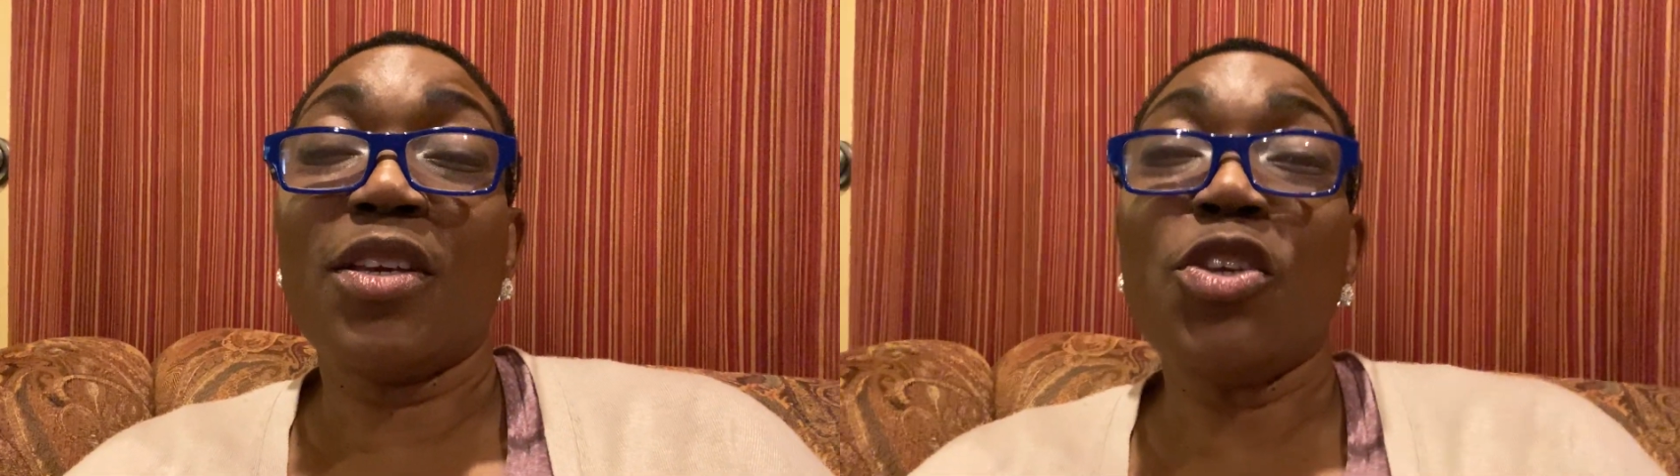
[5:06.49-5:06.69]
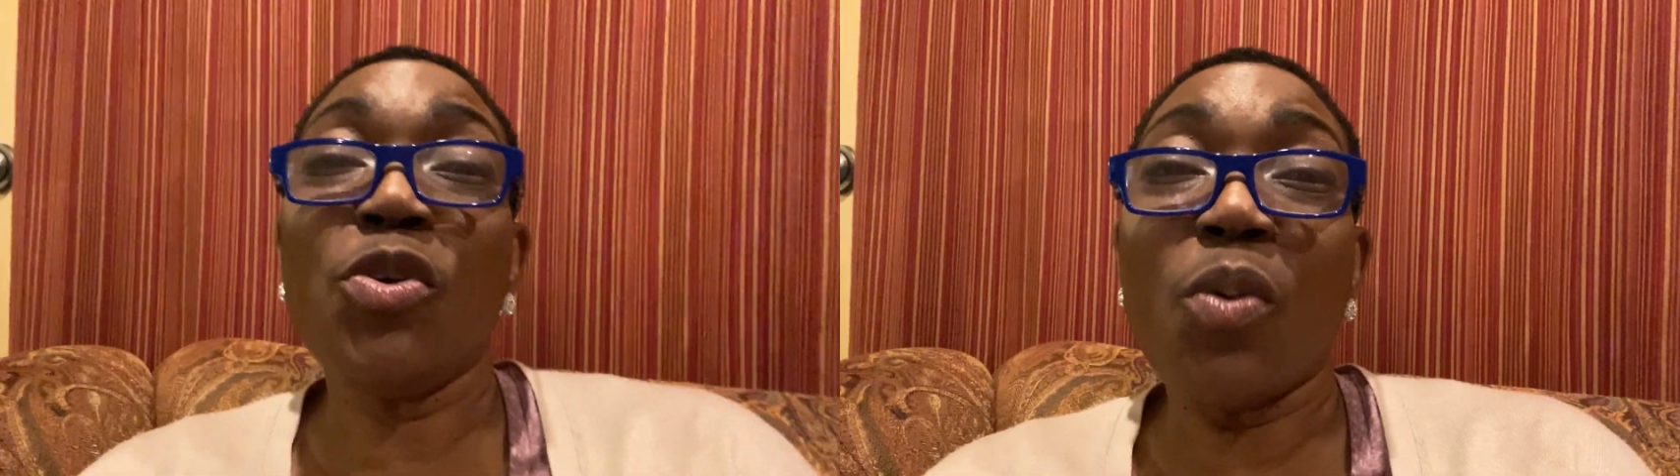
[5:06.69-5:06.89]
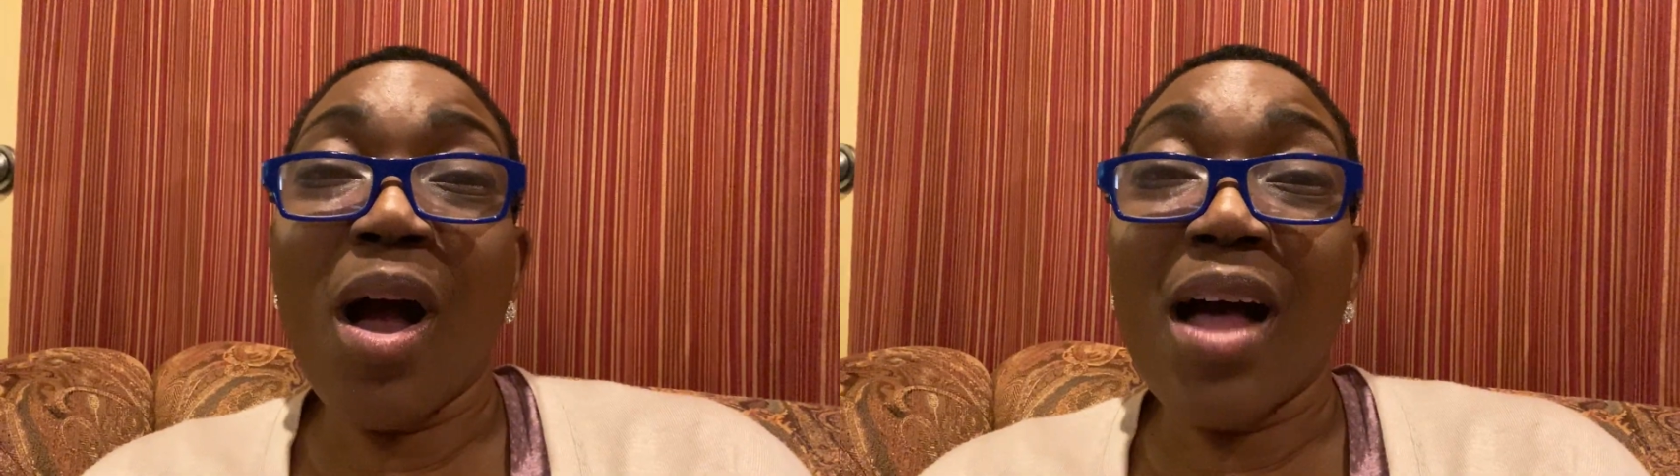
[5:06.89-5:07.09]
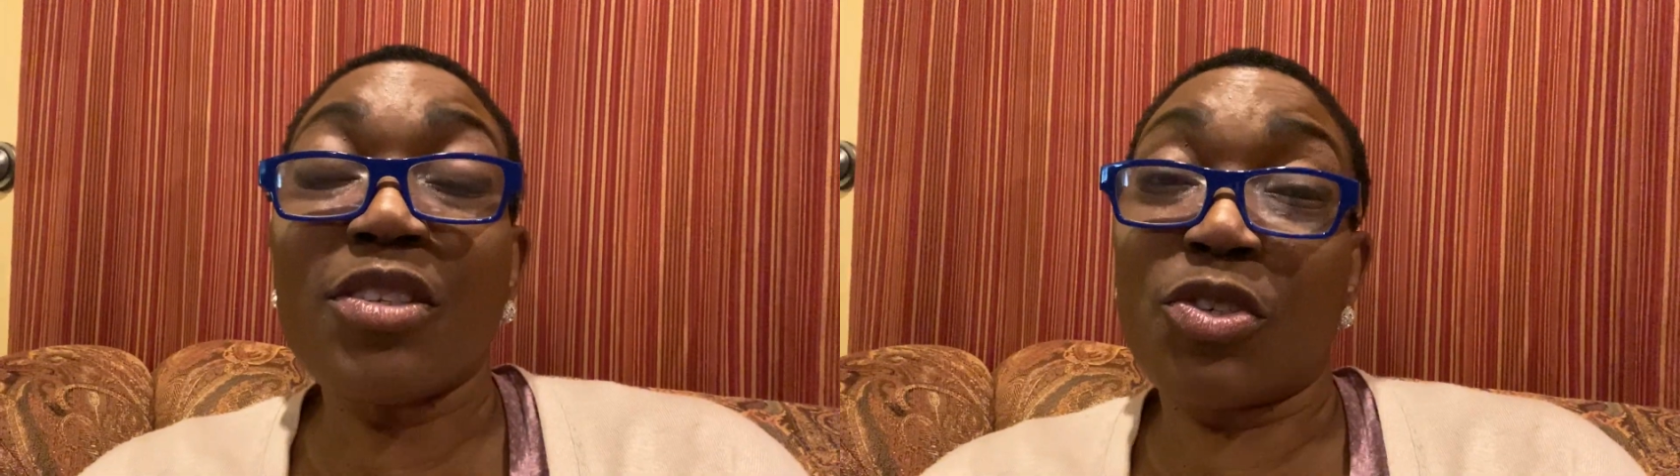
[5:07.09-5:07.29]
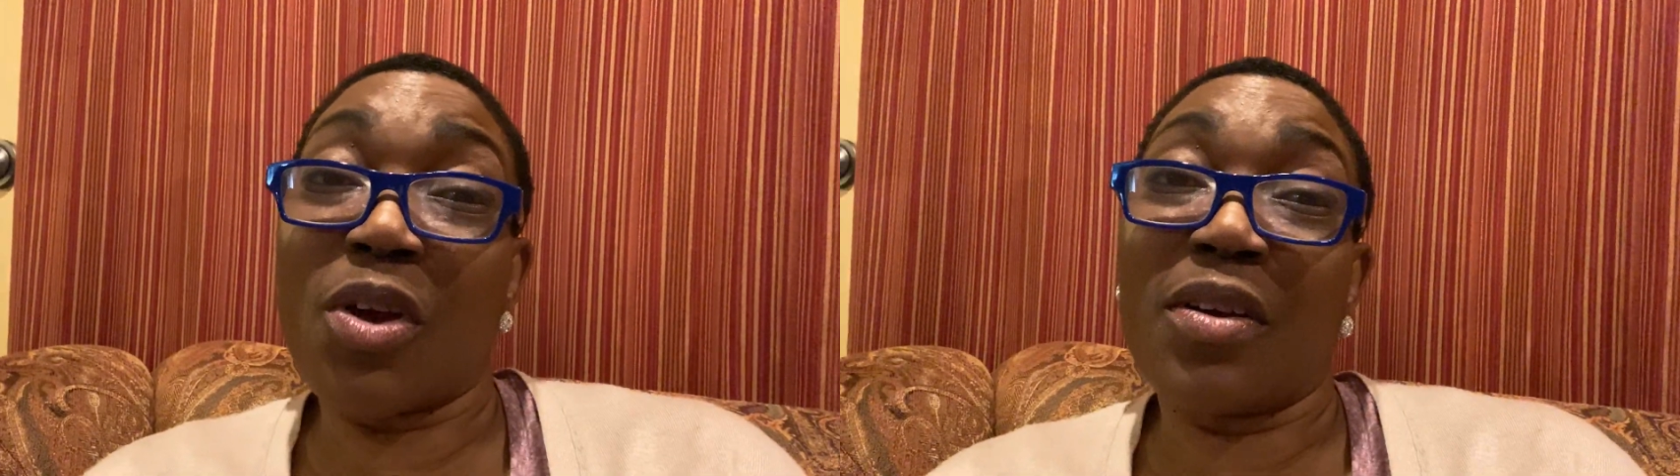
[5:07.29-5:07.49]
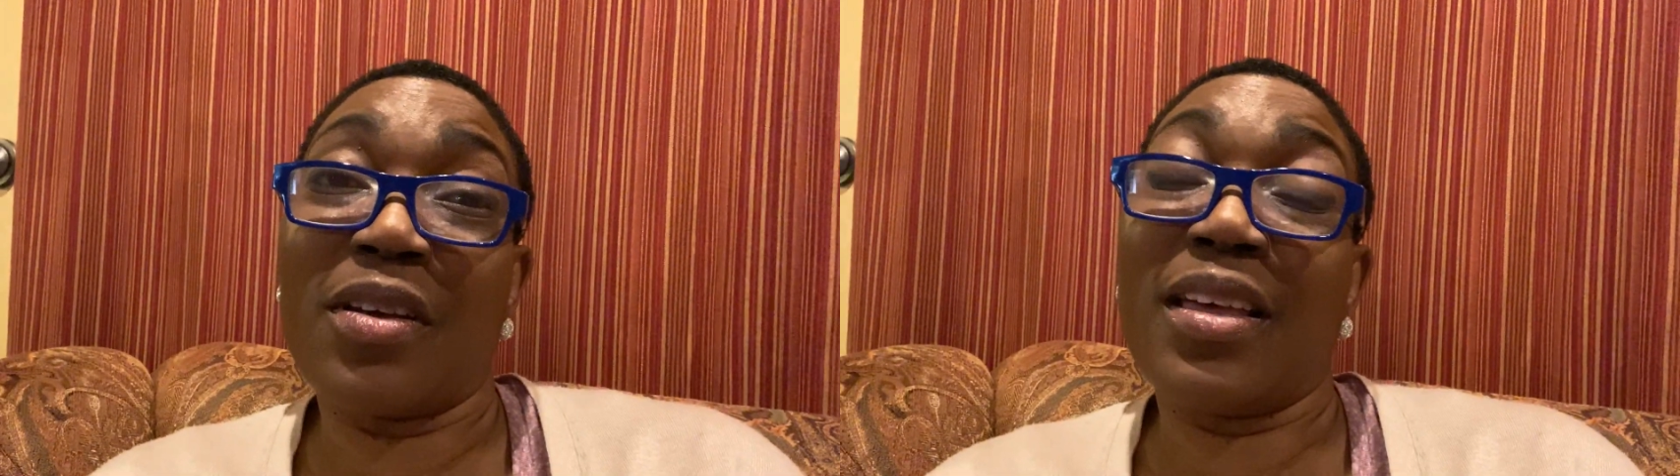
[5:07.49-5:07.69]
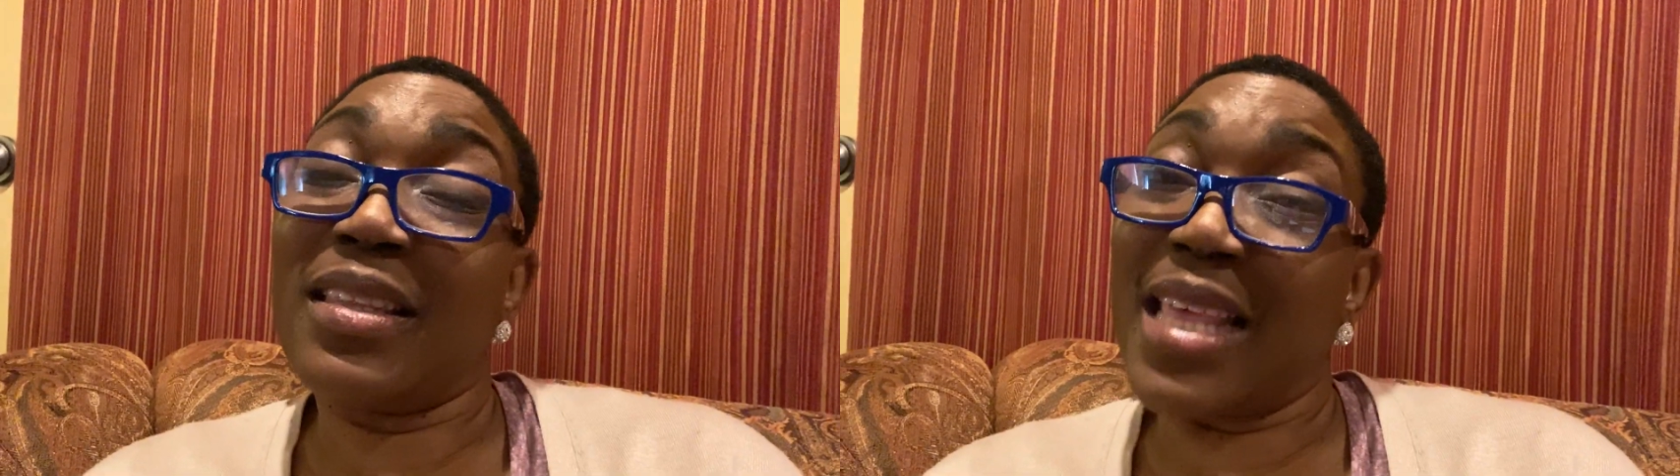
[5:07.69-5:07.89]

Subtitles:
You are stronger